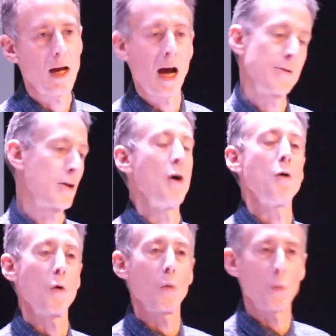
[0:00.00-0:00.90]
And, you
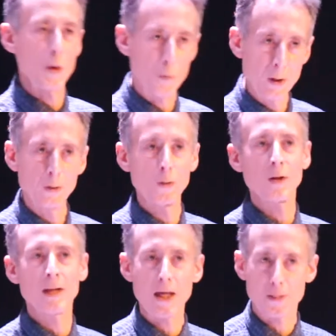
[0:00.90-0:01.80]
know, we will
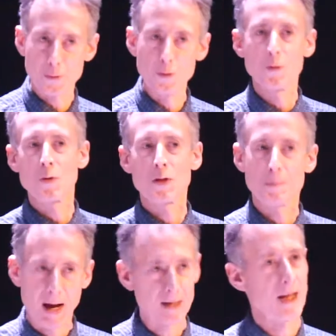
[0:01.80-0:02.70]
get through the
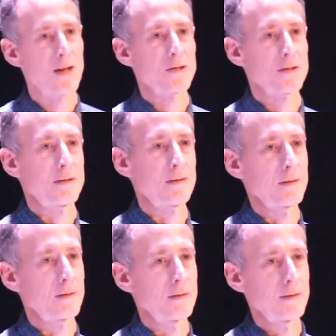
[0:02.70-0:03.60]
backlash.
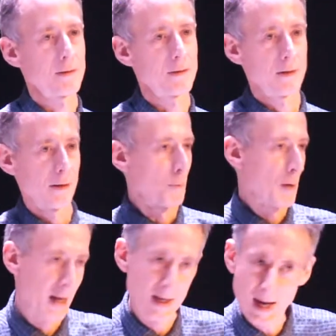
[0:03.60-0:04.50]

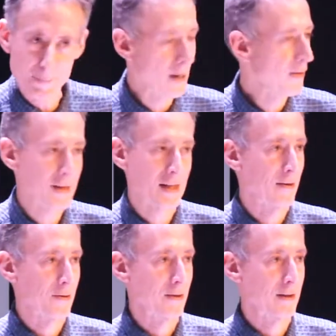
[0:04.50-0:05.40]
It happened in this
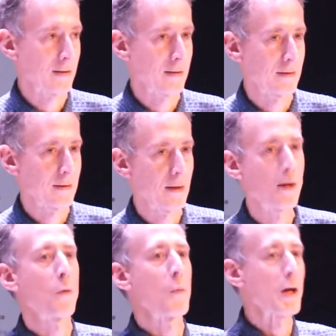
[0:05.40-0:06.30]
country.
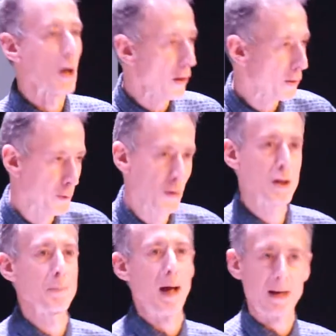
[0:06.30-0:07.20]
We got through
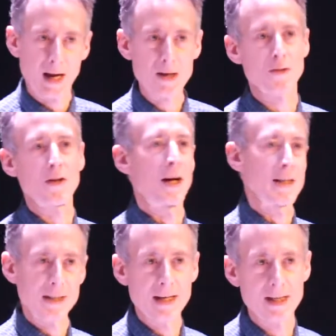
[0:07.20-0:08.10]
the backlash of the
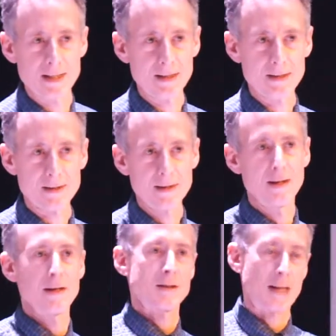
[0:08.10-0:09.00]
1980s.
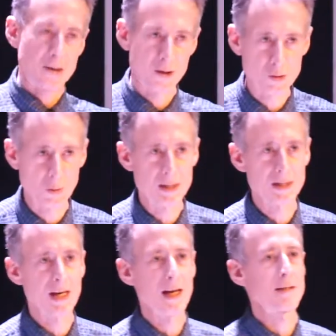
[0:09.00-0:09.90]
Section
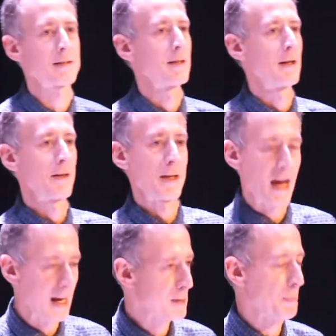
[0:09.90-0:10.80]
28, the
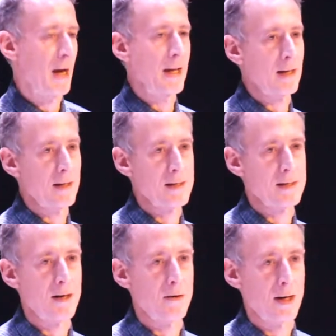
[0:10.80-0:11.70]
AIDS panic and
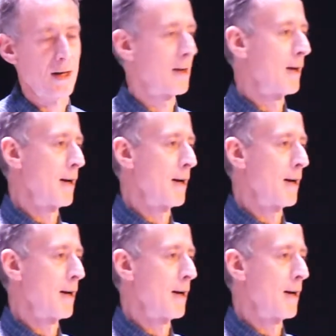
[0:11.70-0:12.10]
hysteria,